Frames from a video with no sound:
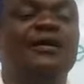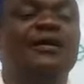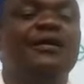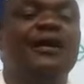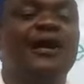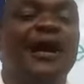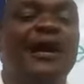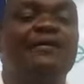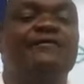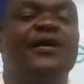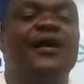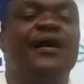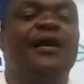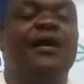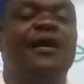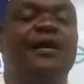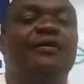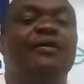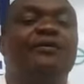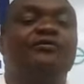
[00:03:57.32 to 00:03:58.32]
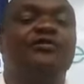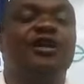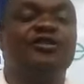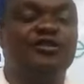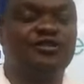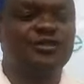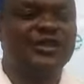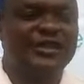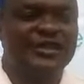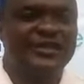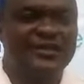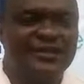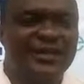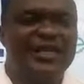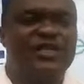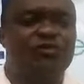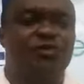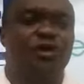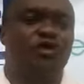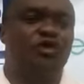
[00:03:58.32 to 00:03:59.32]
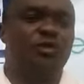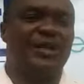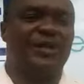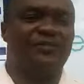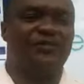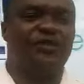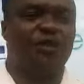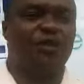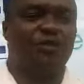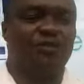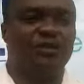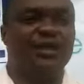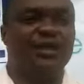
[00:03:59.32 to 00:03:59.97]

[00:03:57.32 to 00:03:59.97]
reiterate what you have done.